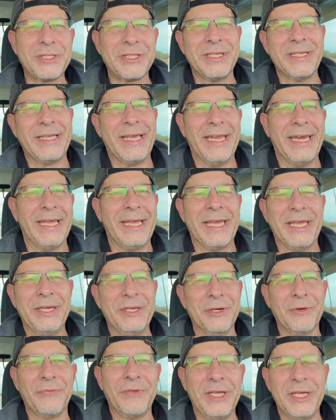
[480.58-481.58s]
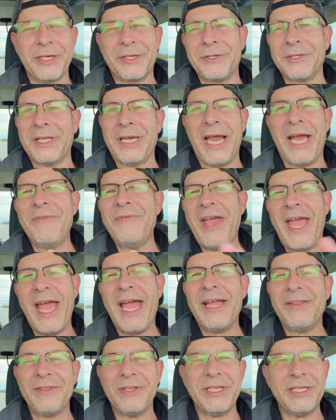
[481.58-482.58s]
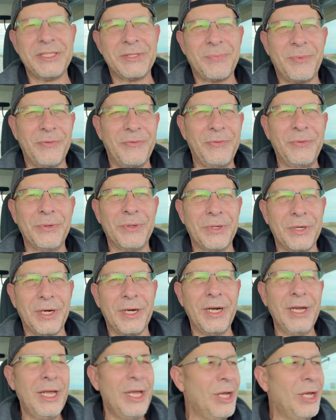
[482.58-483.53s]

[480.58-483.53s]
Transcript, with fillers: than getting in your vehicle, and I've had these before,